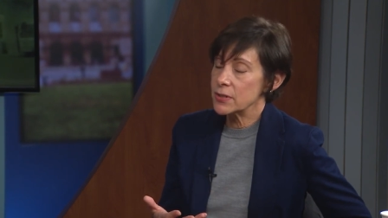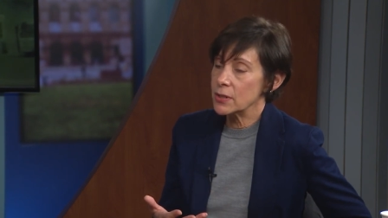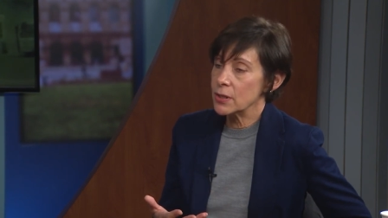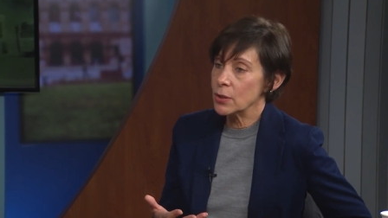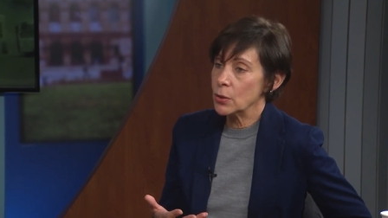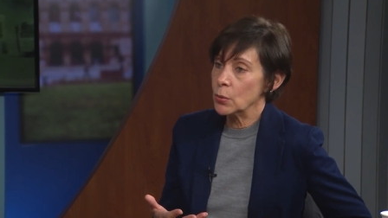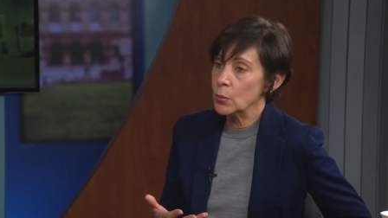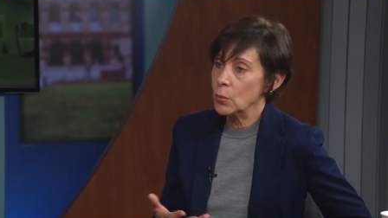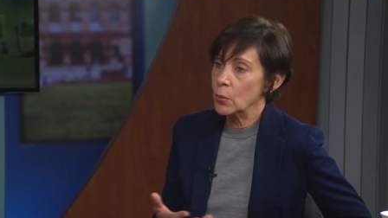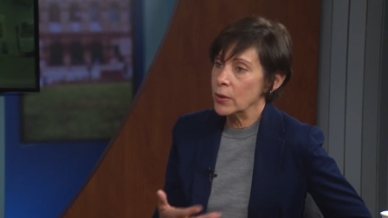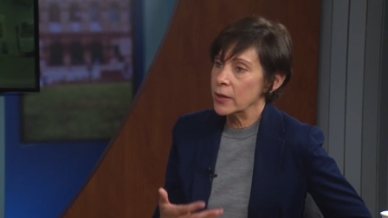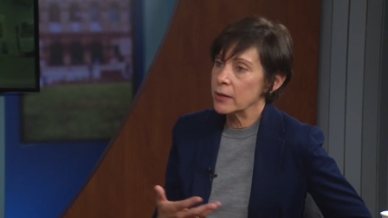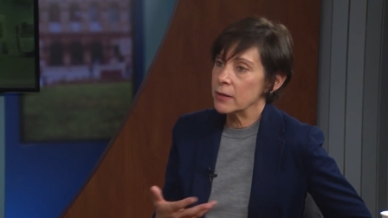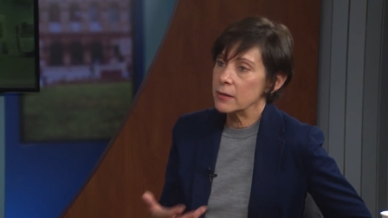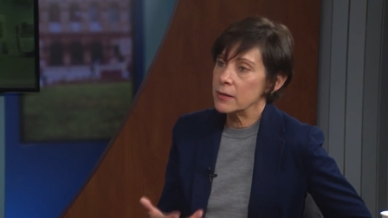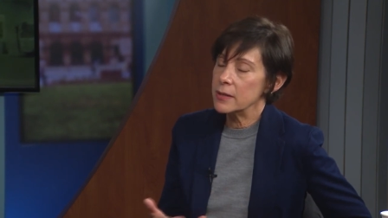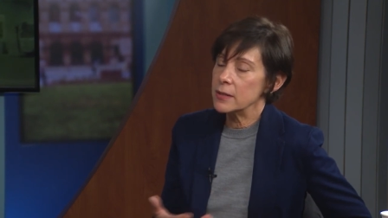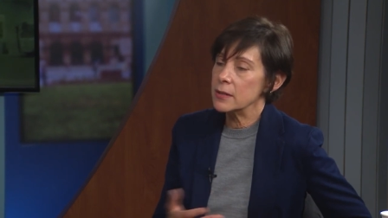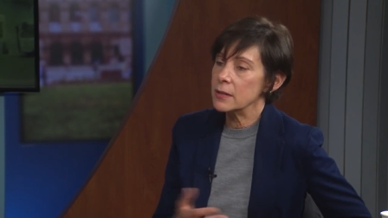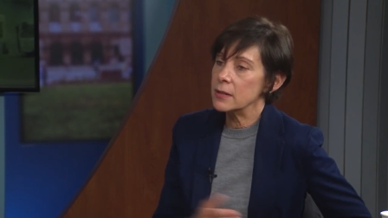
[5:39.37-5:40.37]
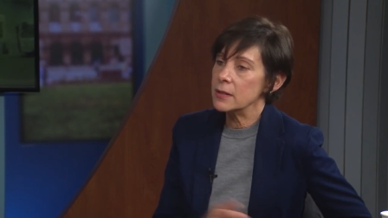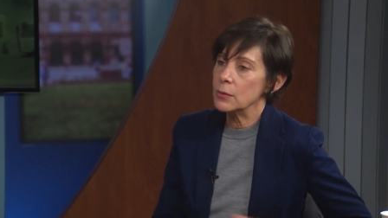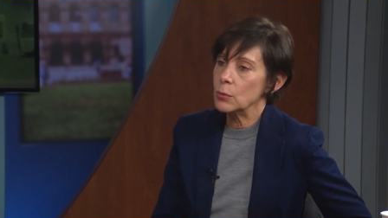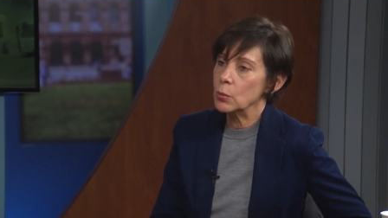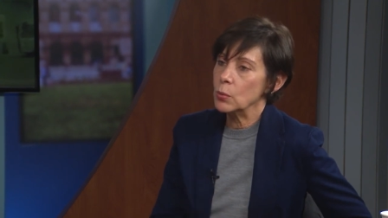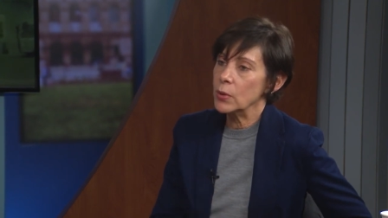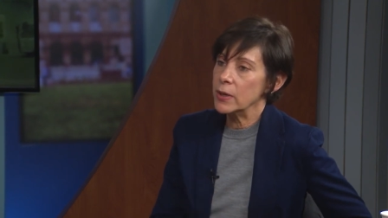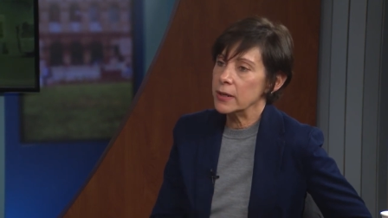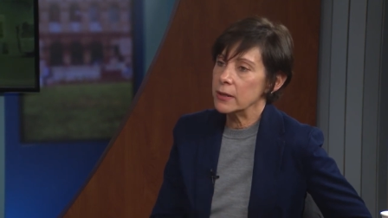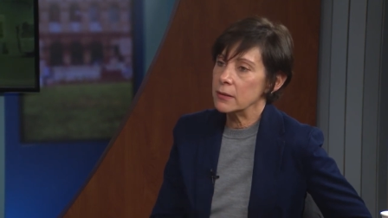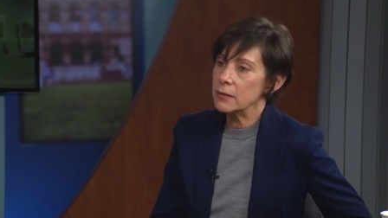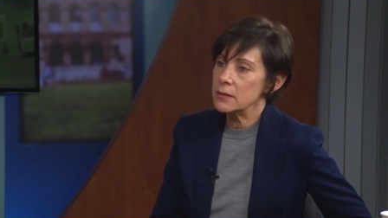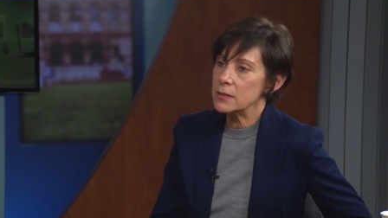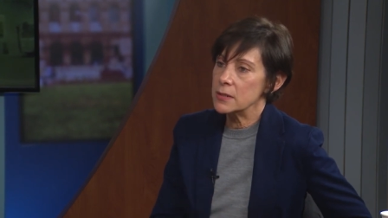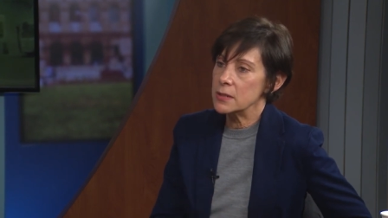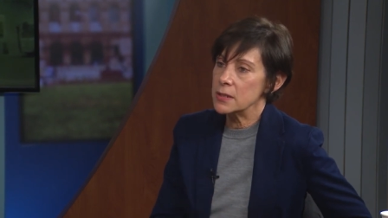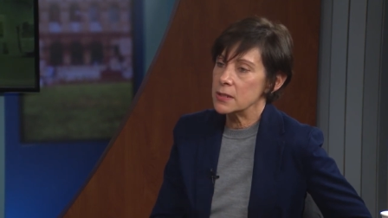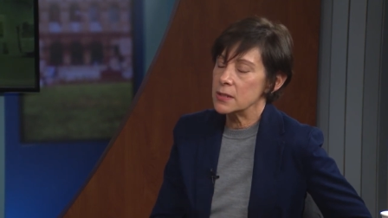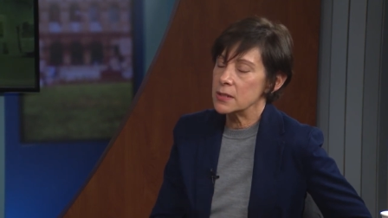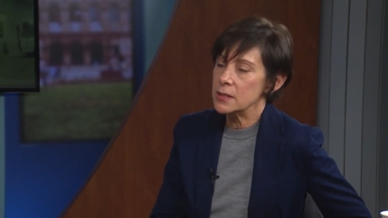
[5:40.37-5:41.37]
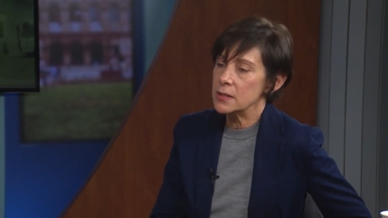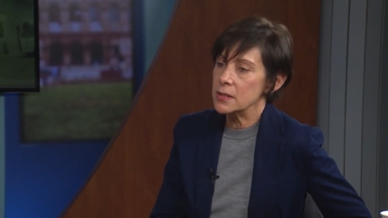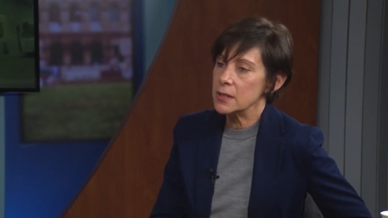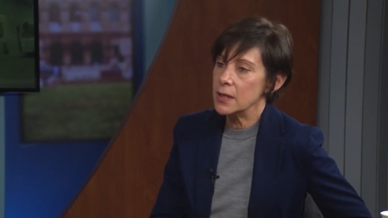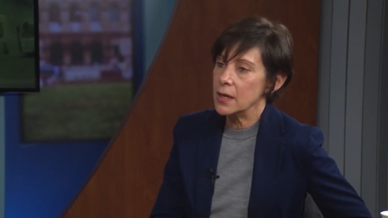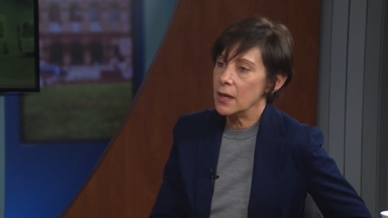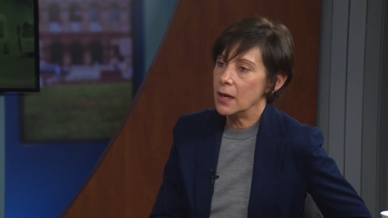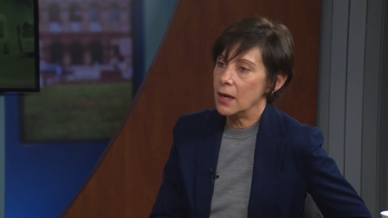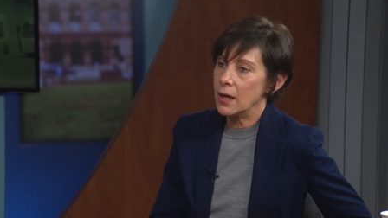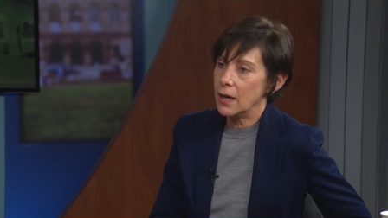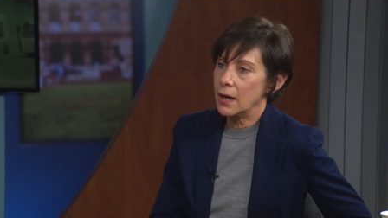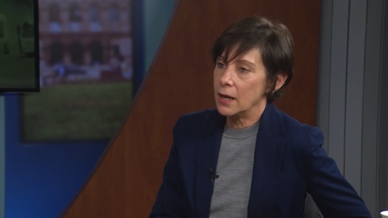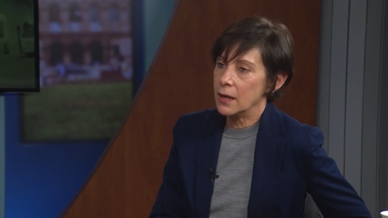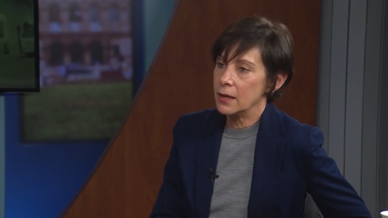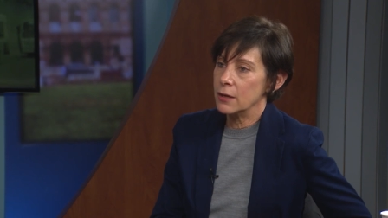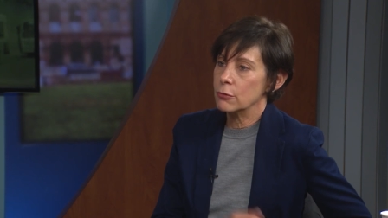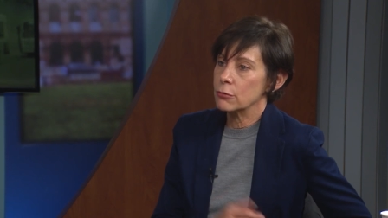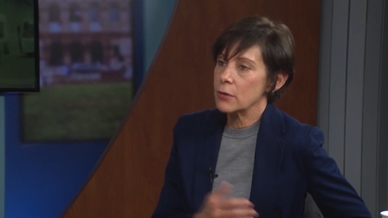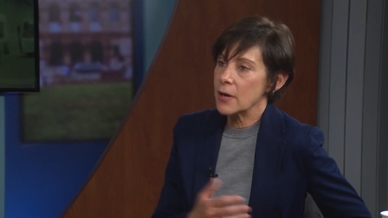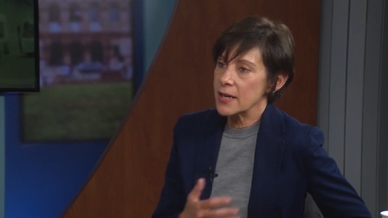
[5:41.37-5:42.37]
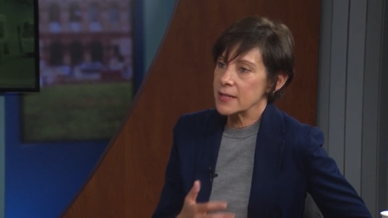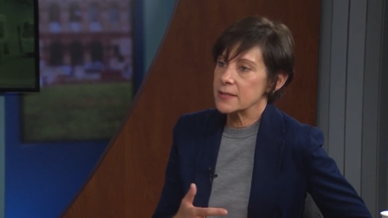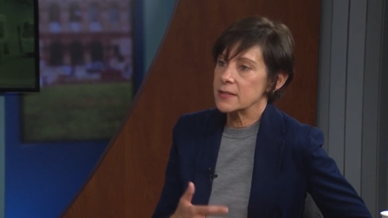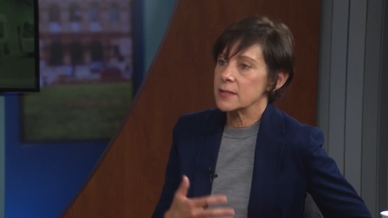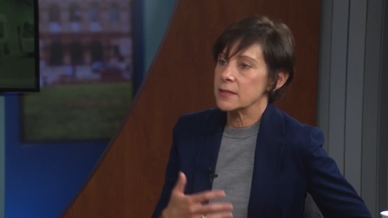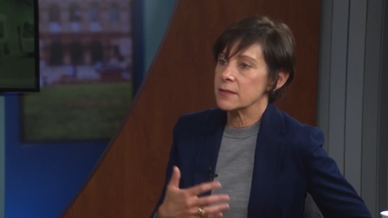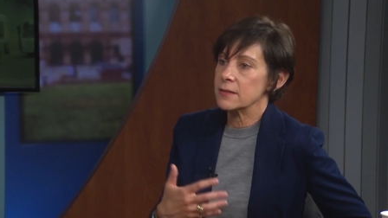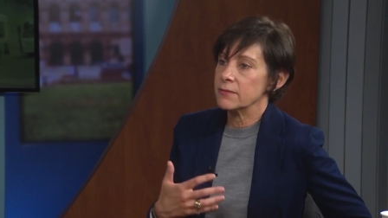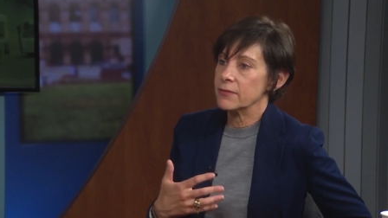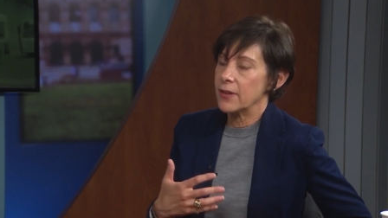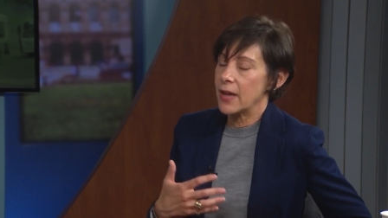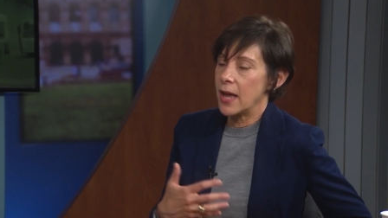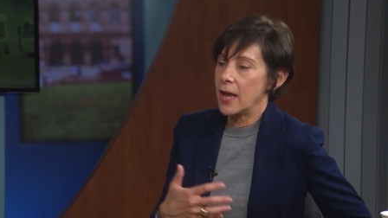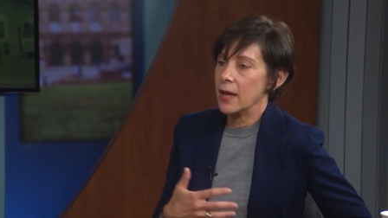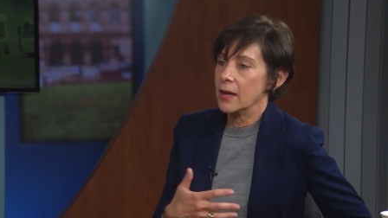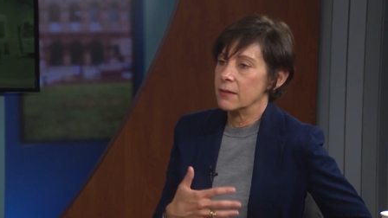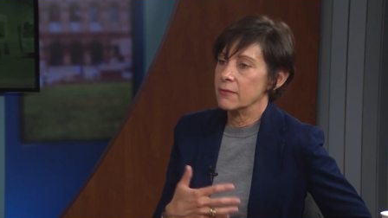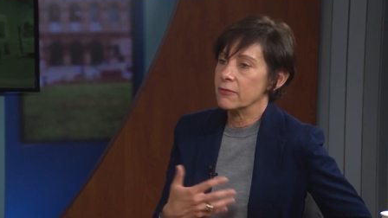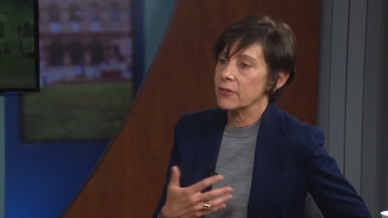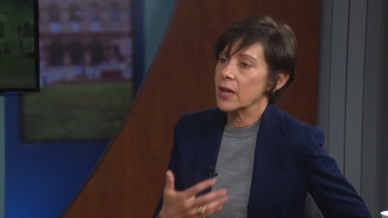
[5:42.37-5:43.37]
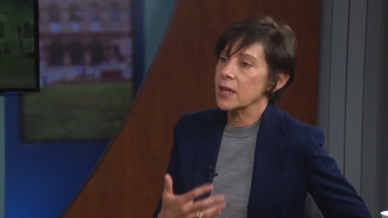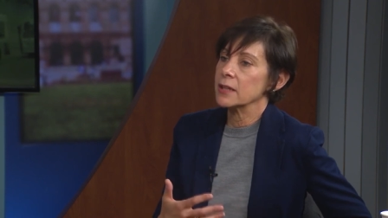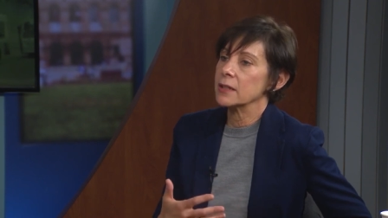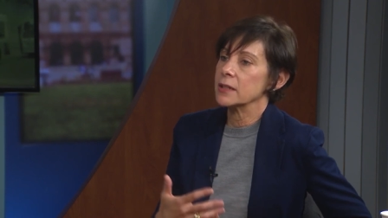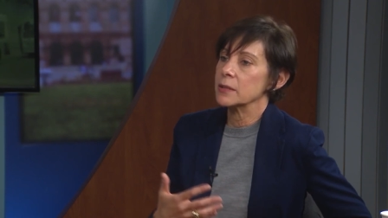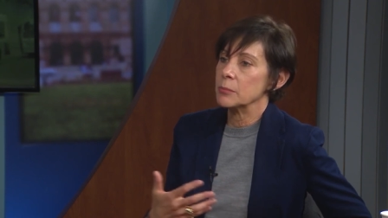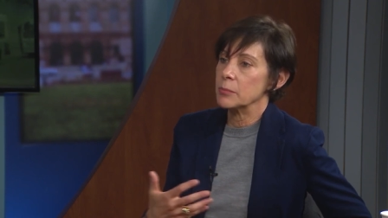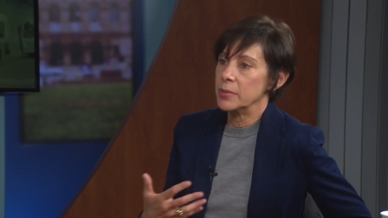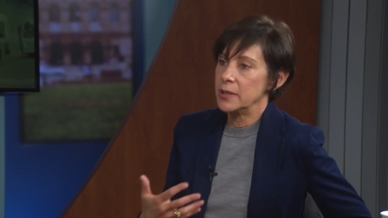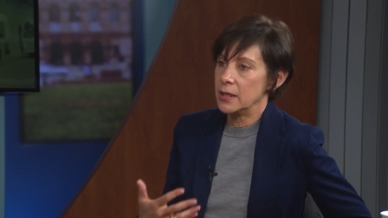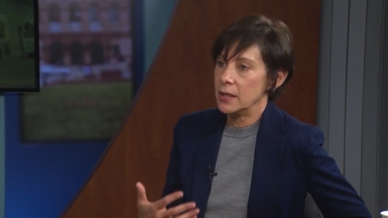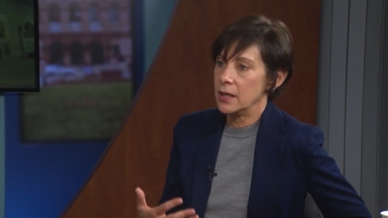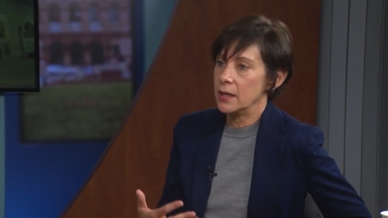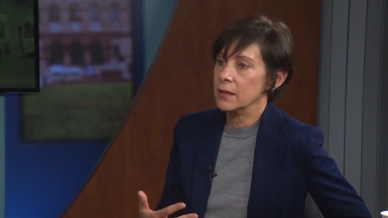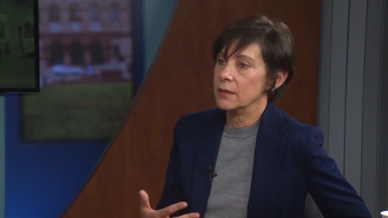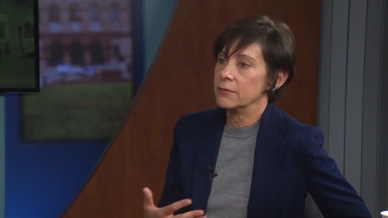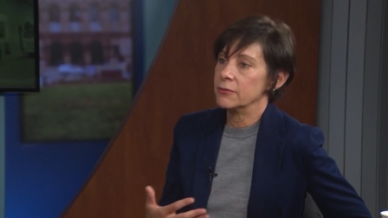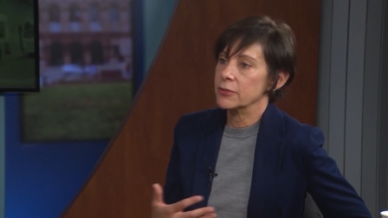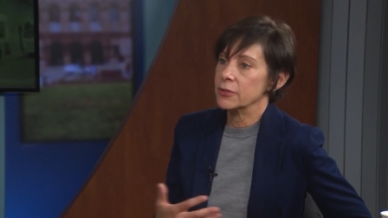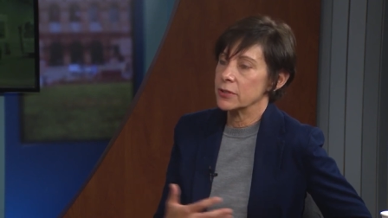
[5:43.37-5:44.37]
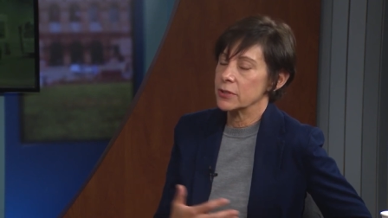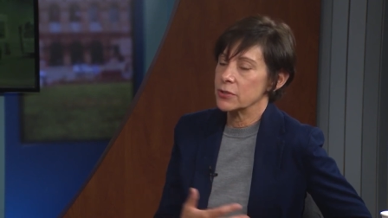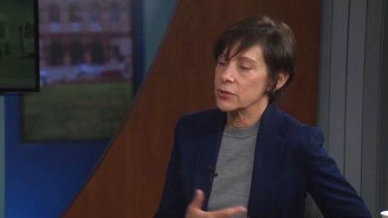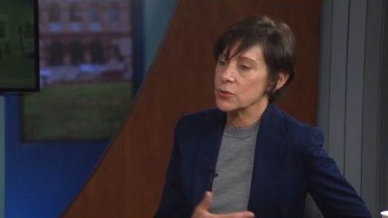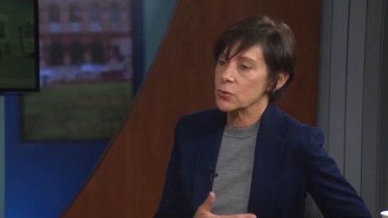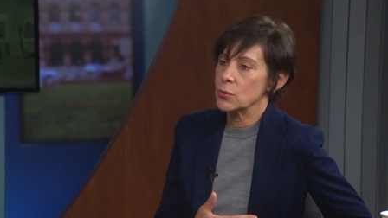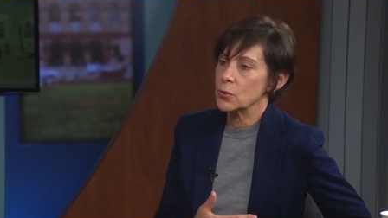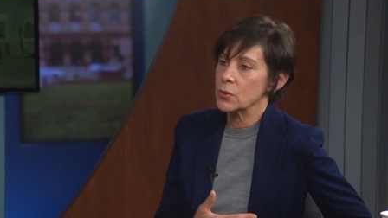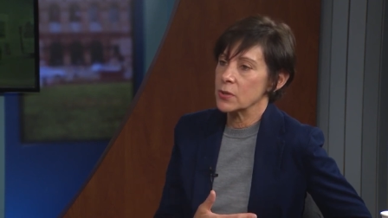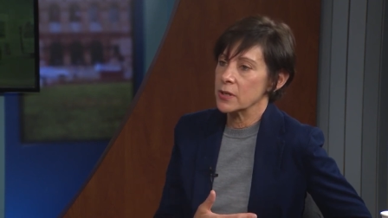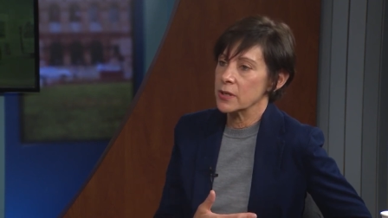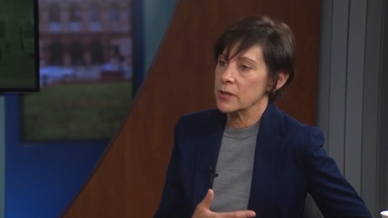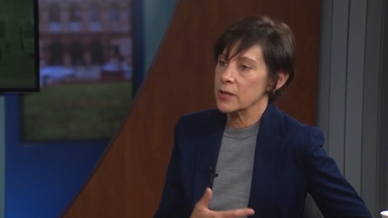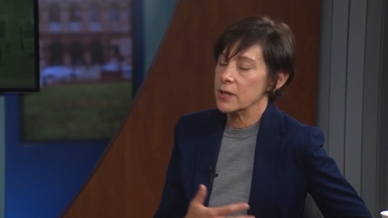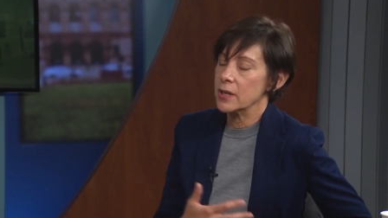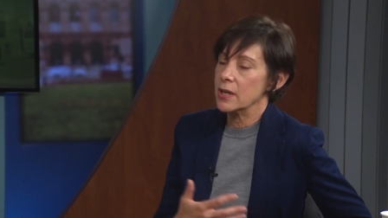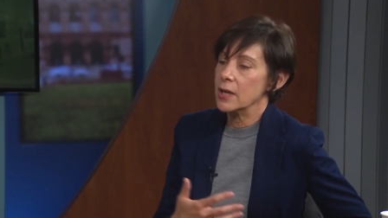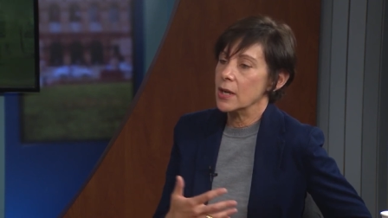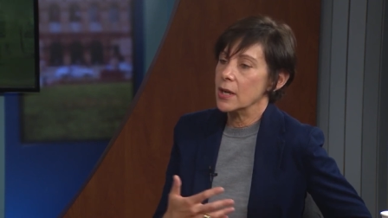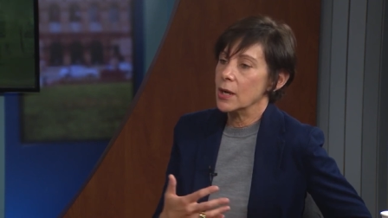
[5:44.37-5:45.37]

You know, where did where did aggressive and violent behavior toward